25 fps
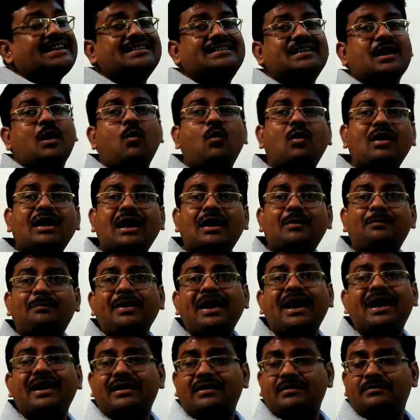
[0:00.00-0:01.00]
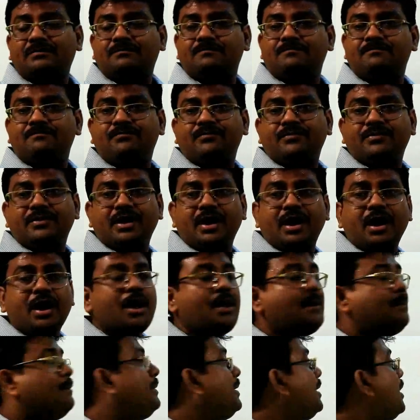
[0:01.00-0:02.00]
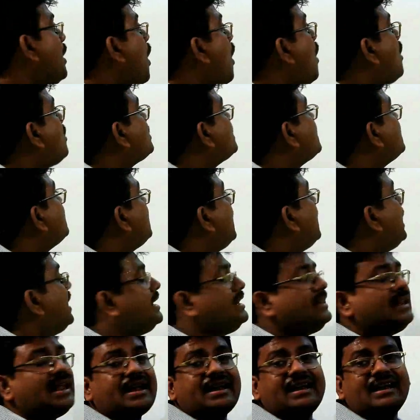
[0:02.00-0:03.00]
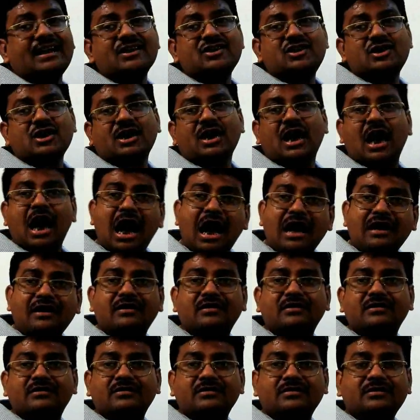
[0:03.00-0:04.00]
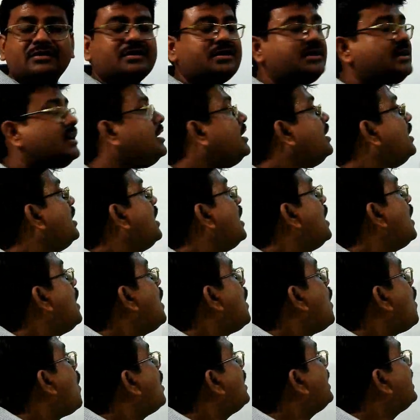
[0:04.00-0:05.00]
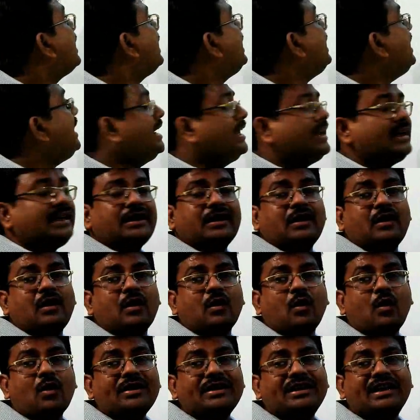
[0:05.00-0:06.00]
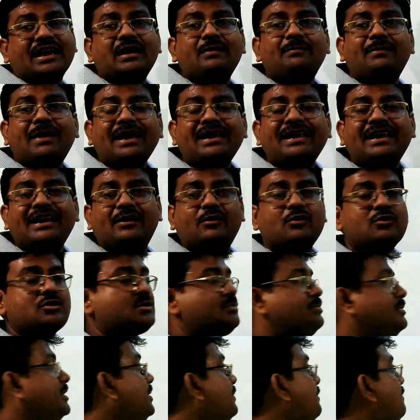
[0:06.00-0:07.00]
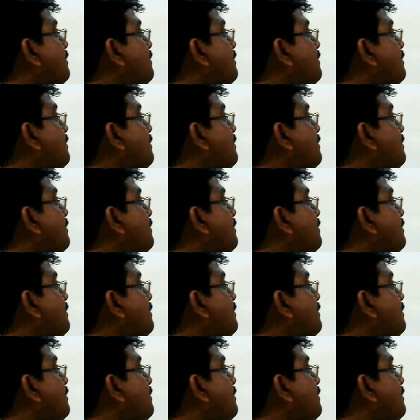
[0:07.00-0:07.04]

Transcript: is the order pair, belongs in the relation R already contained by A cross B.